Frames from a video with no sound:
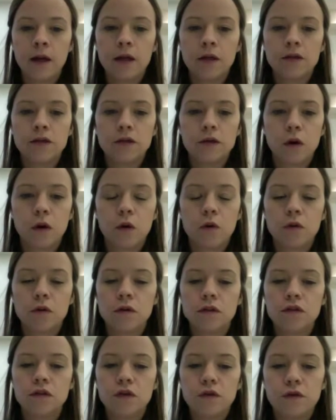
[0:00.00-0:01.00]
So
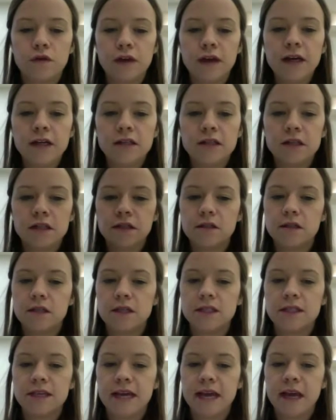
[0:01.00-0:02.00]
to fix is the
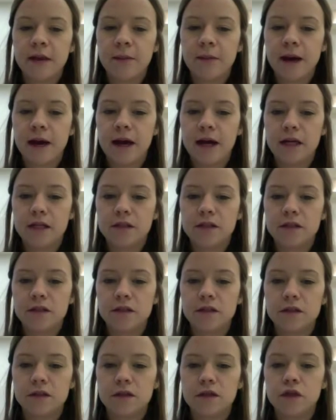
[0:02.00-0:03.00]
same
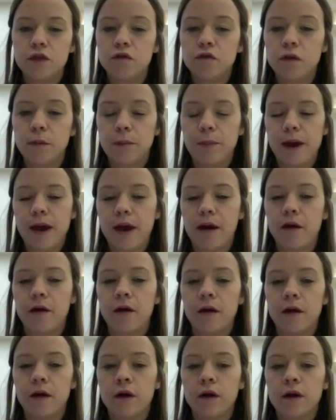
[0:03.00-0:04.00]
as to repair.
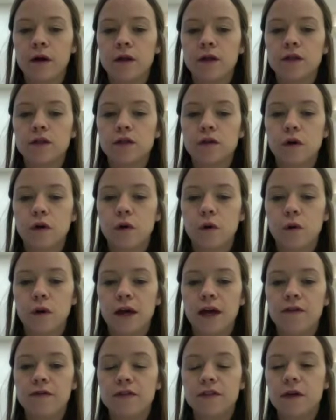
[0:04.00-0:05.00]
So
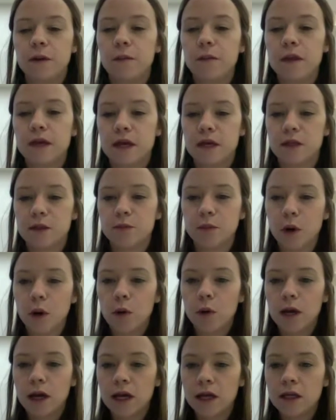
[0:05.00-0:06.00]
if something is
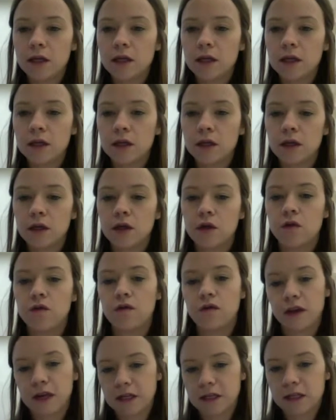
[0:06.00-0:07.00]
broken, you
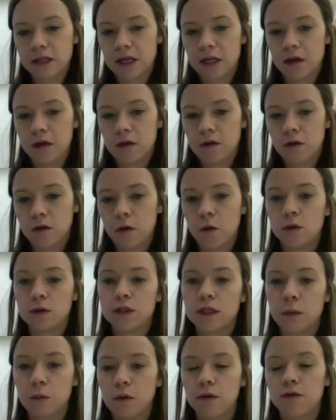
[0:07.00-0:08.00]
fix it, or
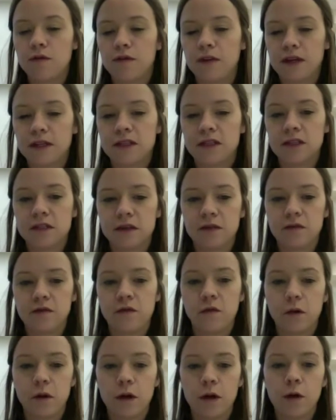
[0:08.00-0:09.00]
someone fixes it
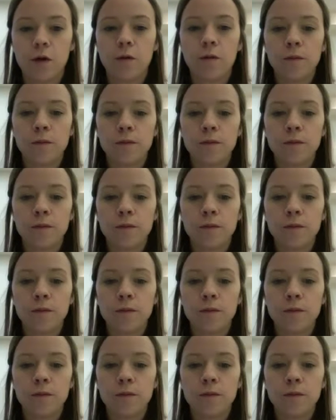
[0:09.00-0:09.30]
for you.